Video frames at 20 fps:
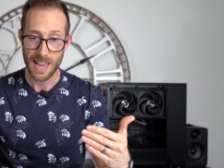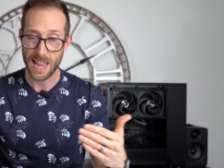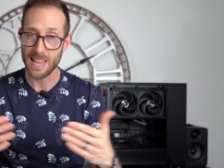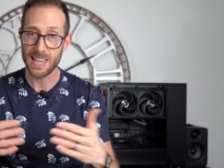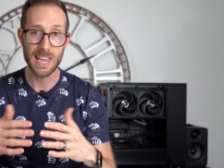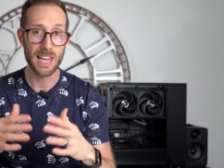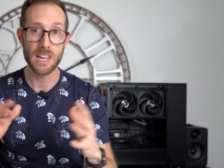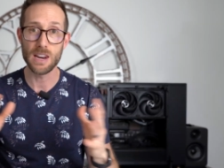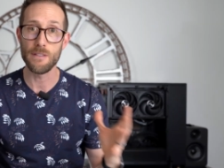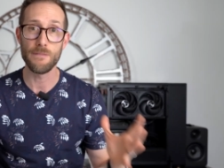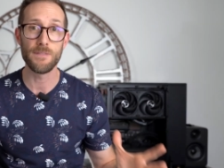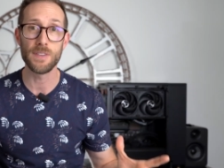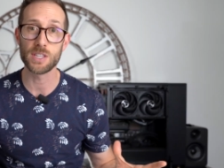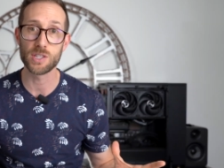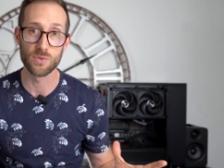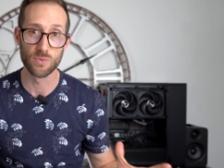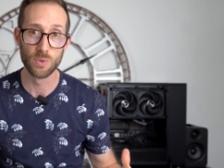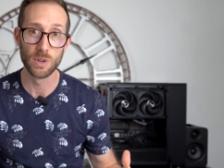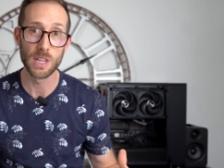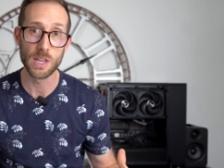and, and it
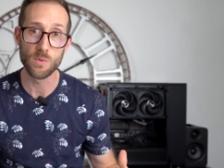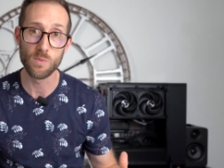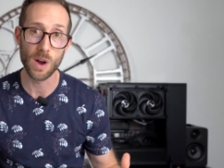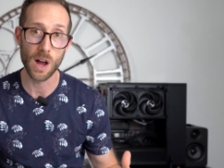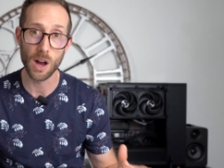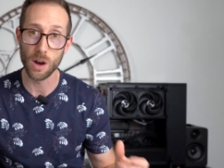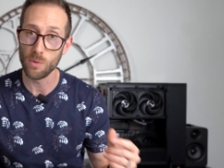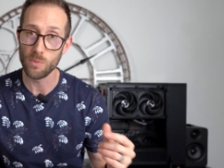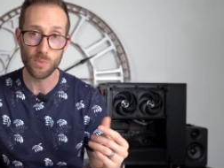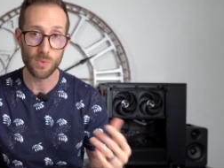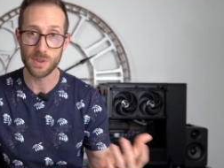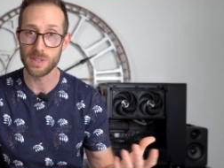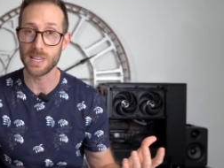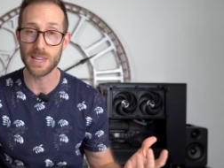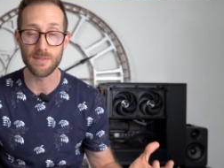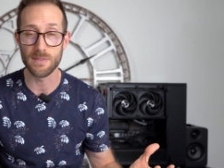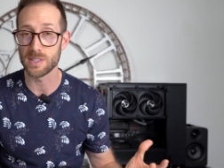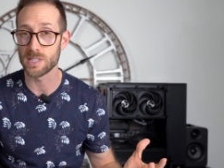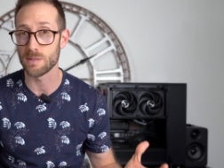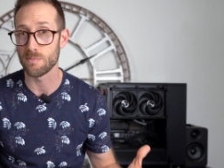fits really well with
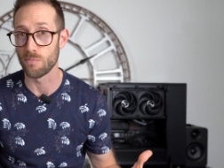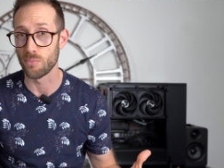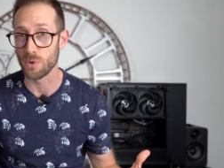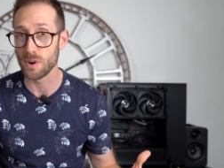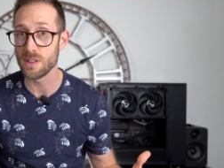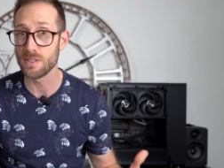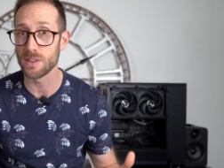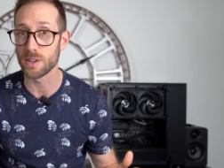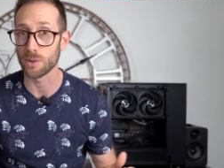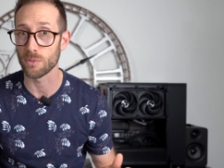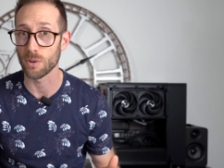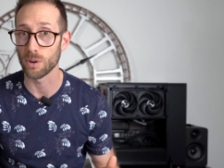even some breathing